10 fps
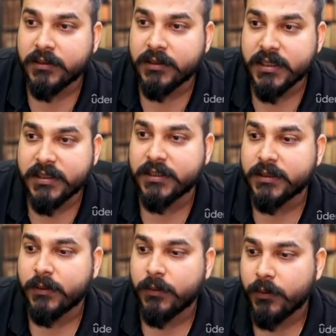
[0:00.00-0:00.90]

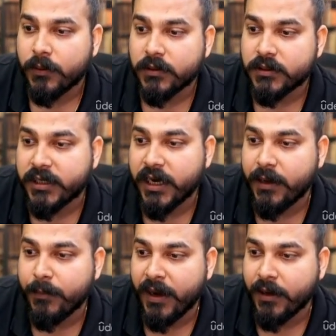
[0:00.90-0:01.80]
This
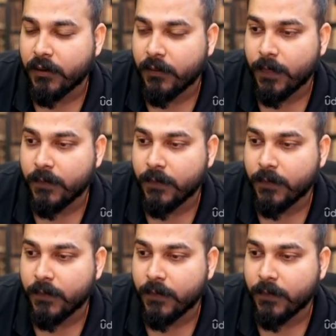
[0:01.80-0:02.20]
statement,